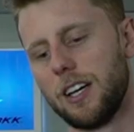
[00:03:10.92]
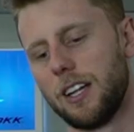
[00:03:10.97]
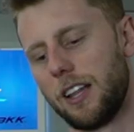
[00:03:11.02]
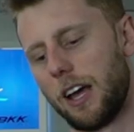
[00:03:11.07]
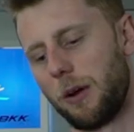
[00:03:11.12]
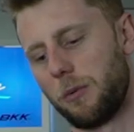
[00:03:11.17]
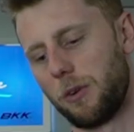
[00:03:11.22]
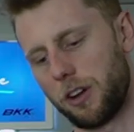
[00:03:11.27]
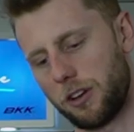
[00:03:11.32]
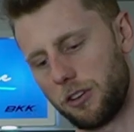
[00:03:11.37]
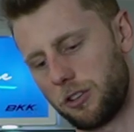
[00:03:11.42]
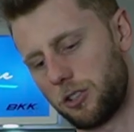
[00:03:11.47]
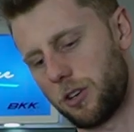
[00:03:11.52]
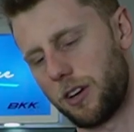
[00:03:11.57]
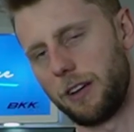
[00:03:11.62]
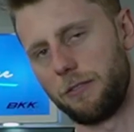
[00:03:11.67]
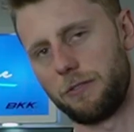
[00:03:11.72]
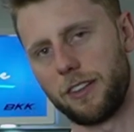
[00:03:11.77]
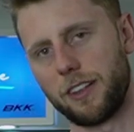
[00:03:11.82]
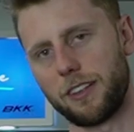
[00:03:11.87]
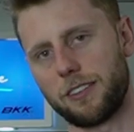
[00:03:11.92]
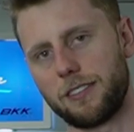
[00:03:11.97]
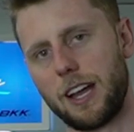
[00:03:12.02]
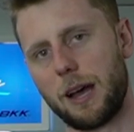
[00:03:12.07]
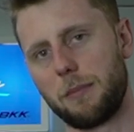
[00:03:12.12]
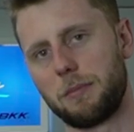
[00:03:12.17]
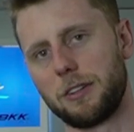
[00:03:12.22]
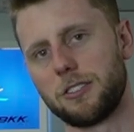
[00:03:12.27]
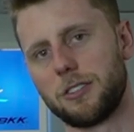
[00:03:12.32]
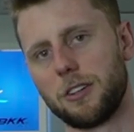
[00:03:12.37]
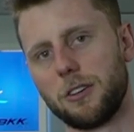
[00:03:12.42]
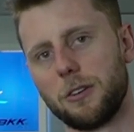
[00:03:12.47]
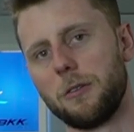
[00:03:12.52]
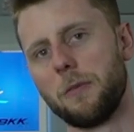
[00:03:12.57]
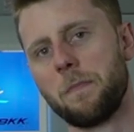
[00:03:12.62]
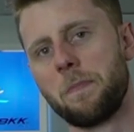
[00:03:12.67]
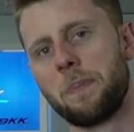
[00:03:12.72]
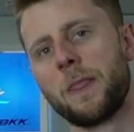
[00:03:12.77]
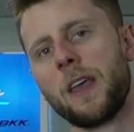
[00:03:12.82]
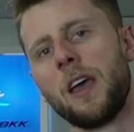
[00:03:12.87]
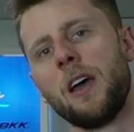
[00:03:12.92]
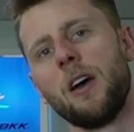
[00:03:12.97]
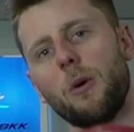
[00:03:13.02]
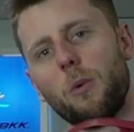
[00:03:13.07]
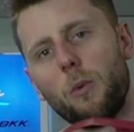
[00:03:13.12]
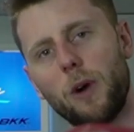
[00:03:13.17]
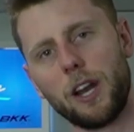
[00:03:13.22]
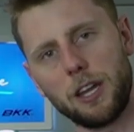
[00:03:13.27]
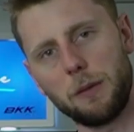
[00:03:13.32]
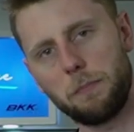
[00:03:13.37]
They work a treat for the snapper too. When you're